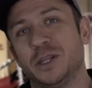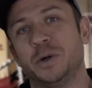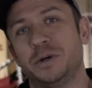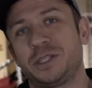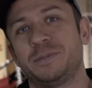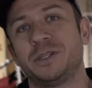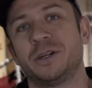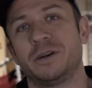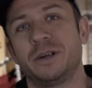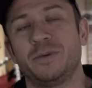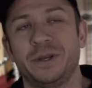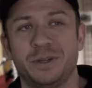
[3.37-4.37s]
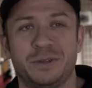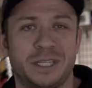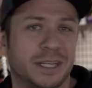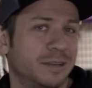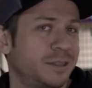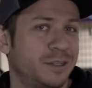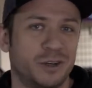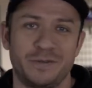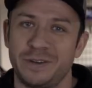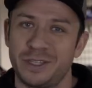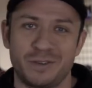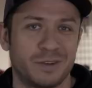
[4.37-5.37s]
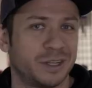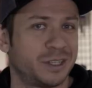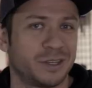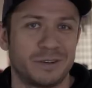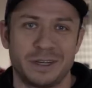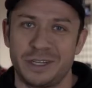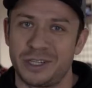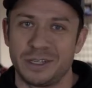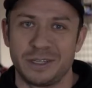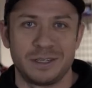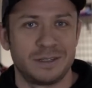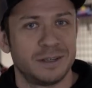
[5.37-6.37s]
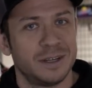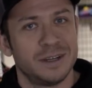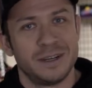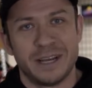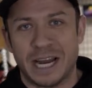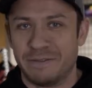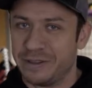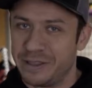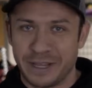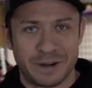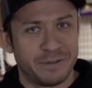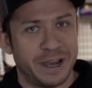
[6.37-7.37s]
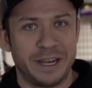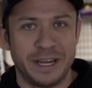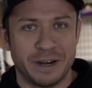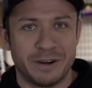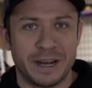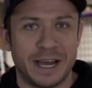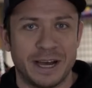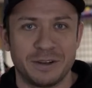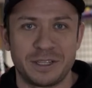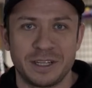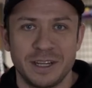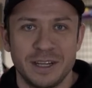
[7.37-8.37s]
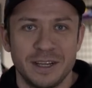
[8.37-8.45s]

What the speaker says: Louis, Missouri. We do sales, service, restoration, everything right here in-house.